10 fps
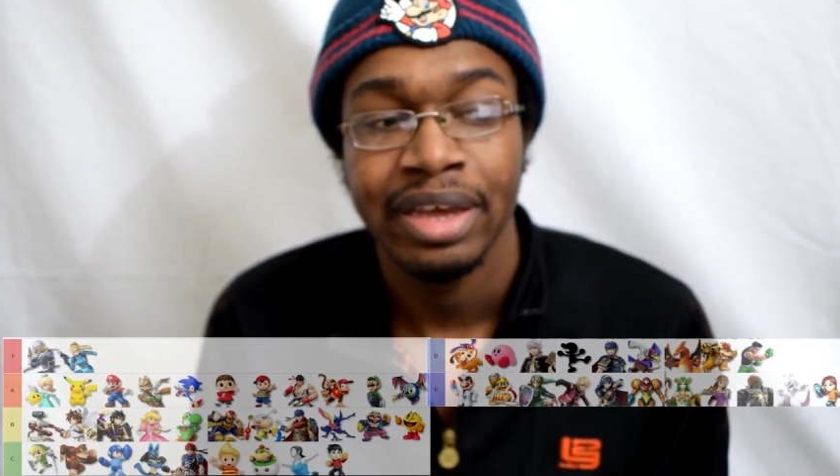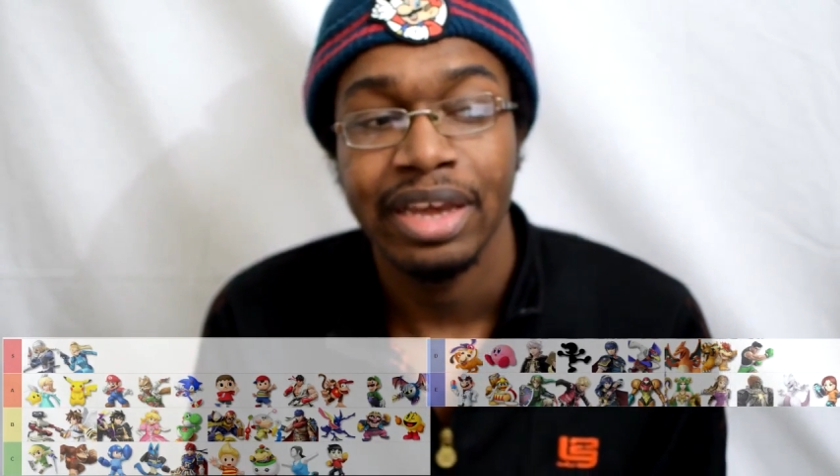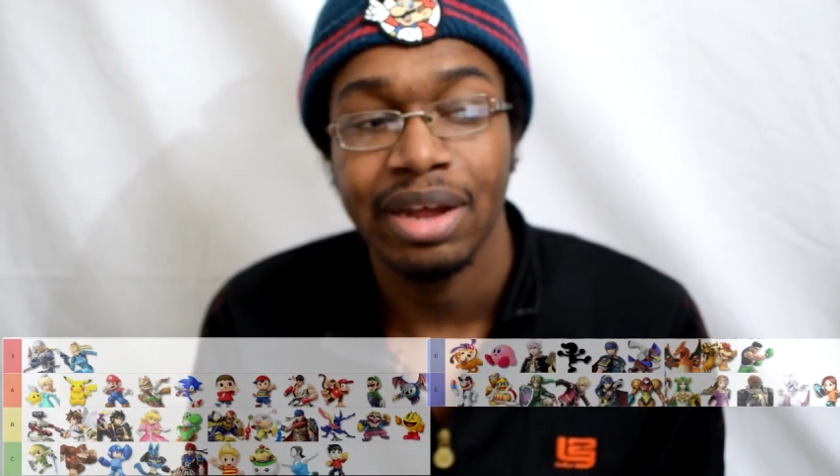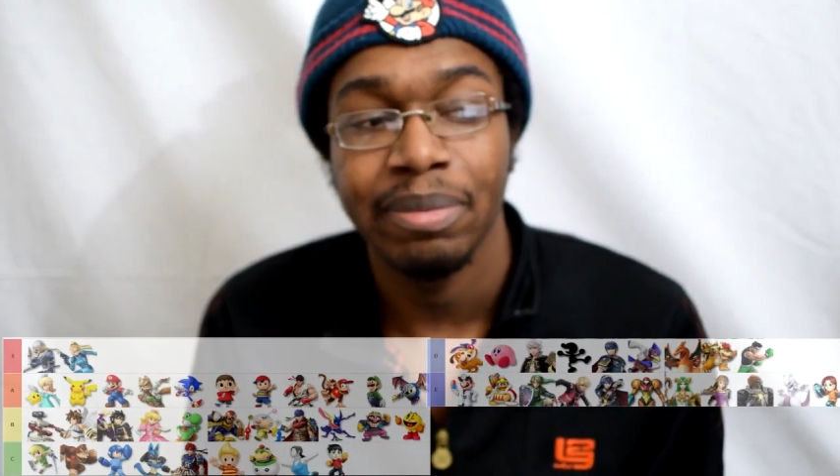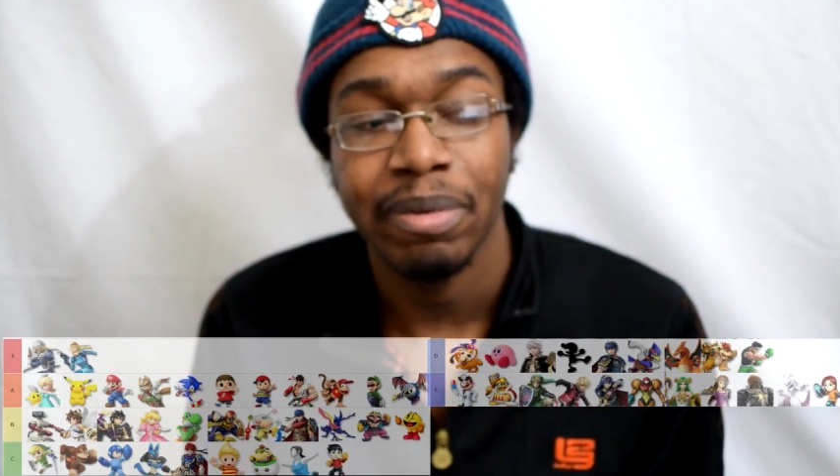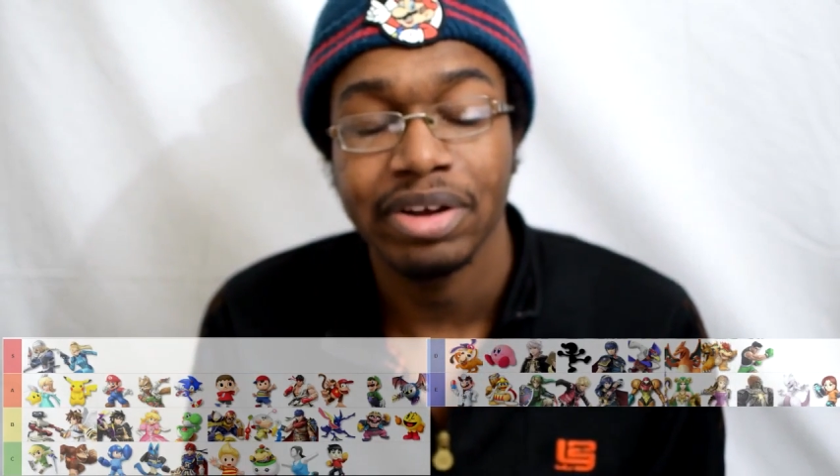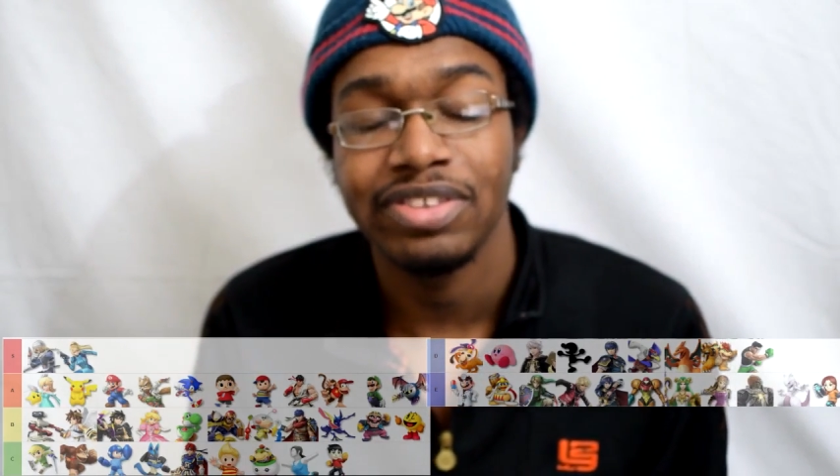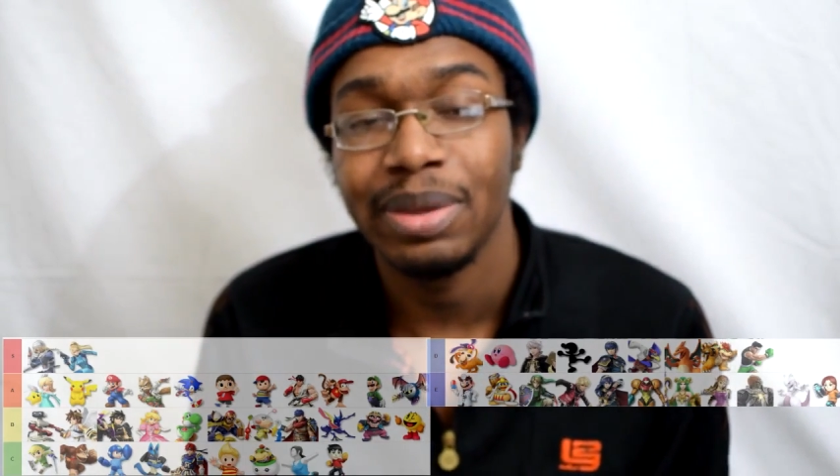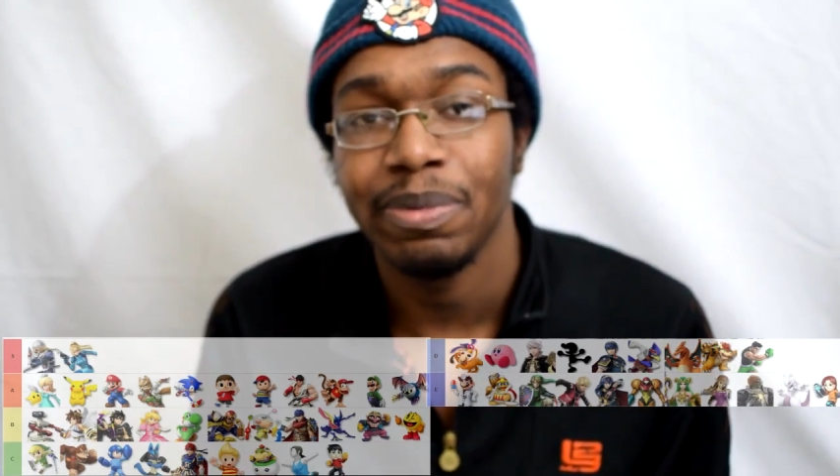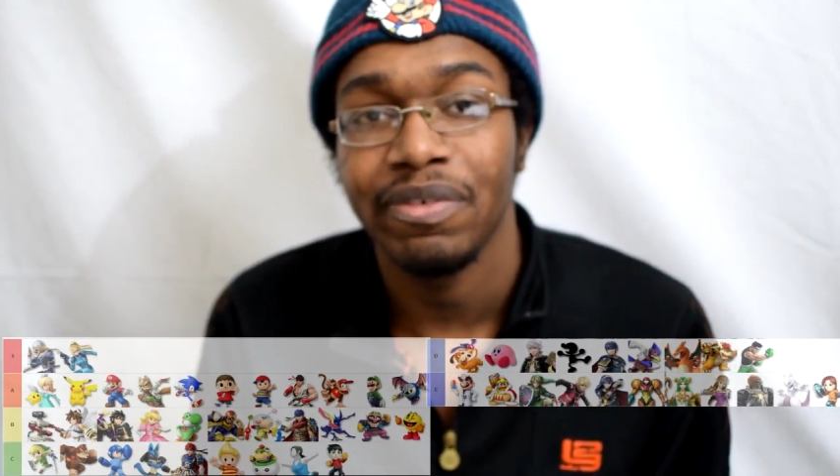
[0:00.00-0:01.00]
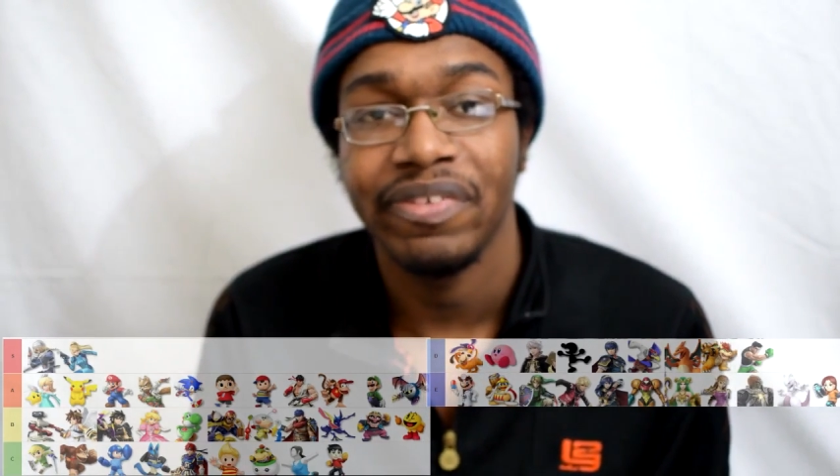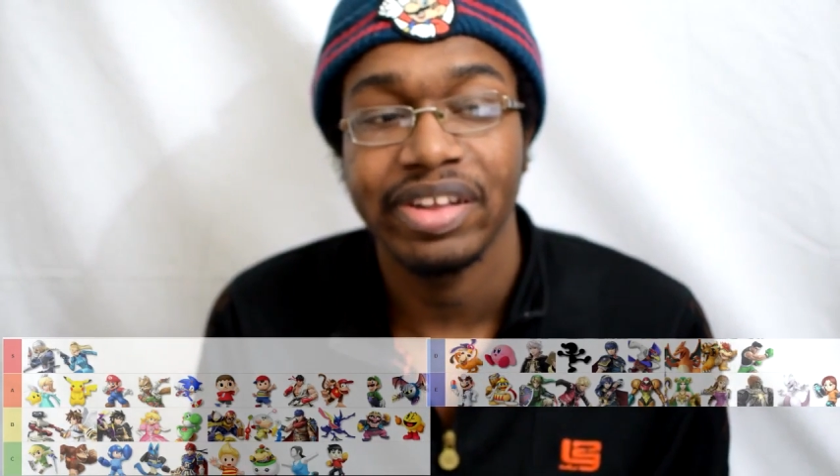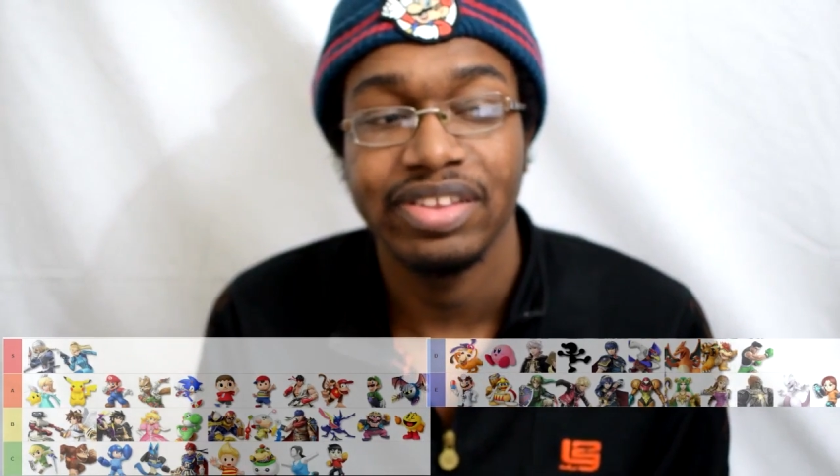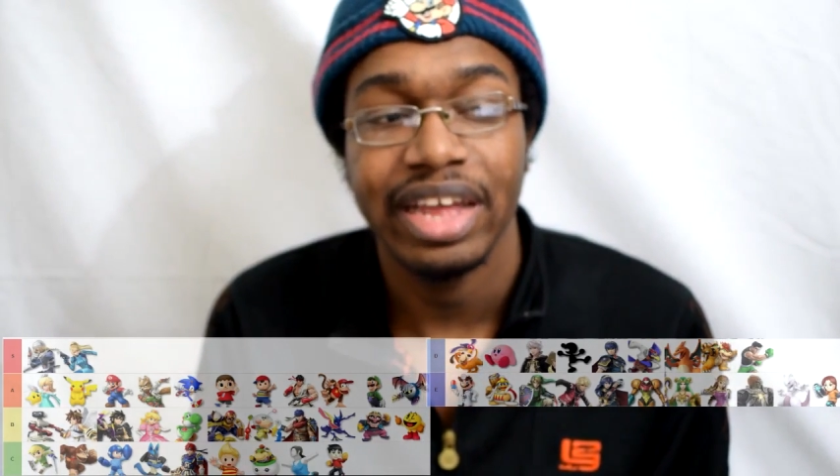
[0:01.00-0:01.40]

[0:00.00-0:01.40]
You know, Marth's tipper effect